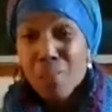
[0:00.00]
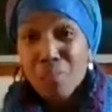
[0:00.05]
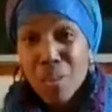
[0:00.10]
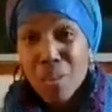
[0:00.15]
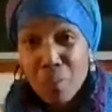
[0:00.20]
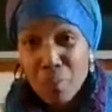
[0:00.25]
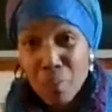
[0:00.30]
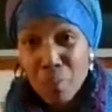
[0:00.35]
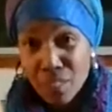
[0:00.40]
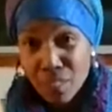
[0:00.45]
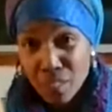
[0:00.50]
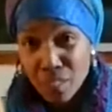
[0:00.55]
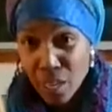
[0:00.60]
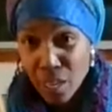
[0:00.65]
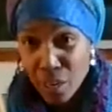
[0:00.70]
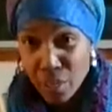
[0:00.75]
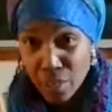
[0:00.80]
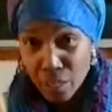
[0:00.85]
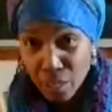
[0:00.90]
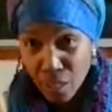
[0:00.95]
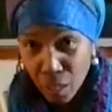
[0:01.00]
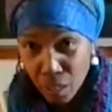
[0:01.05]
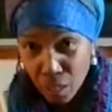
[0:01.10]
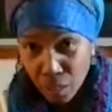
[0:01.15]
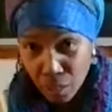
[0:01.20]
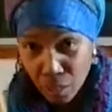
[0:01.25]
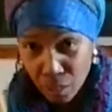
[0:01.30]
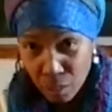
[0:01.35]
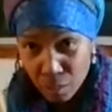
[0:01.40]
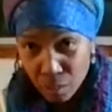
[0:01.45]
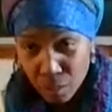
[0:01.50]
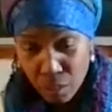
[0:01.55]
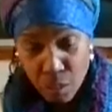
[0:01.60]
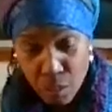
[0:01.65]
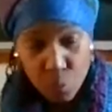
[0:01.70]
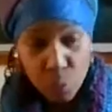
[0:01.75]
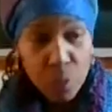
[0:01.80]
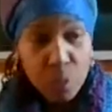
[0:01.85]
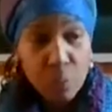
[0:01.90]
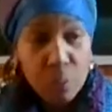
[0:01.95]
I'm not making carrot cake
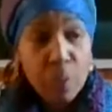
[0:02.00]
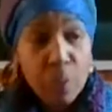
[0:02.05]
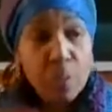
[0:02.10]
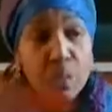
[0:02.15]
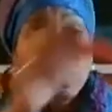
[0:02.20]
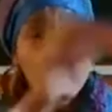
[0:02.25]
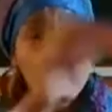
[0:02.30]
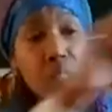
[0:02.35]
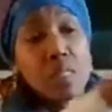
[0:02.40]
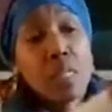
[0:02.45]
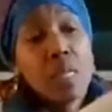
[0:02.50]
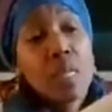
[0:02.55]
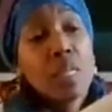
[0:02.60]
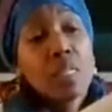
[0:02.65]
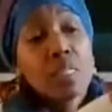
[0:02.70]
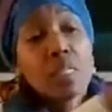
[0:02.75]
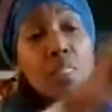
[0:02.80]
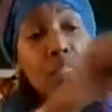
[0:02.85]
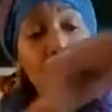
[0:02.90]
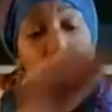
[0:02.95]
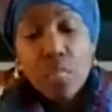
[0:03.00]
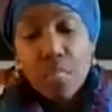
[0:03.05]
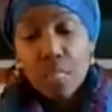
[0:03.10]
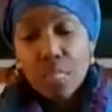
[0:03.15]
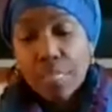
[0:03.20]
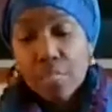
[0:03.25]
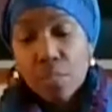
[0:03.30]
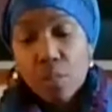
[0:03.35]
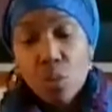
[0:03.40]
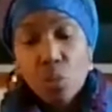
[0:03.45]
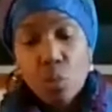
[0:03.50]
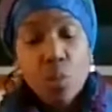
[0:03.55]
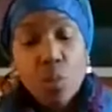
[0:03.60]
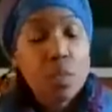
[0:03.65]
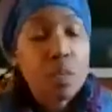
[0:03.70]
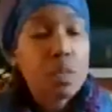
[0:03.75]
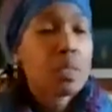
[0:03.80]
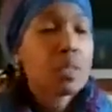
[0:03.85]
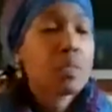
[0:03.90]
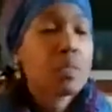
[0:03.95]
this week because this is cleanse
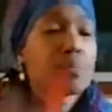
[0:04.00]
week,